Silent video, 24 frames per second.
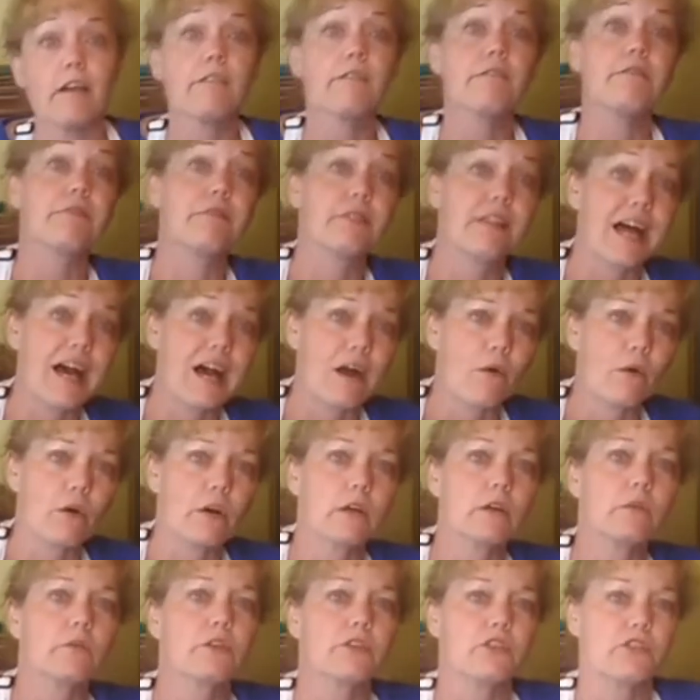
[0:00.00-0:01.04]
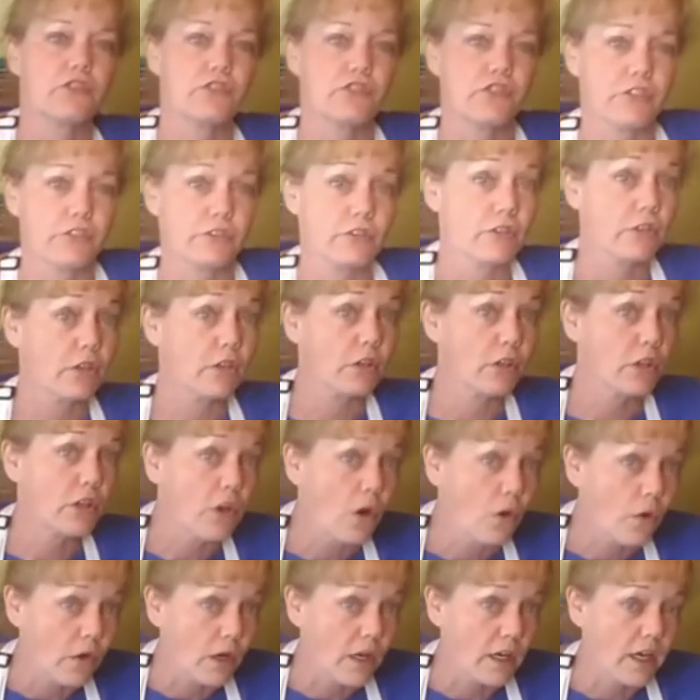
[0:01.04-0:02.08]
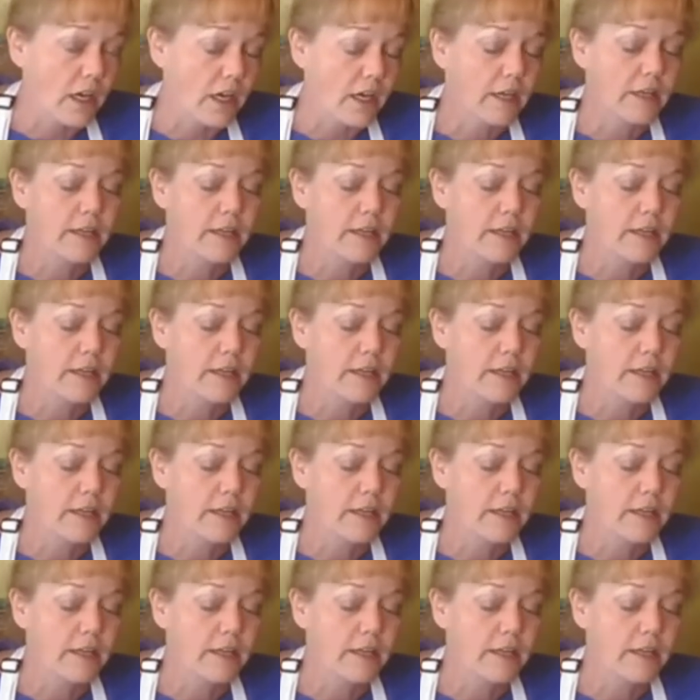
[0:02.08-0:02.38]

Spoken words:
flour, which is just coconut.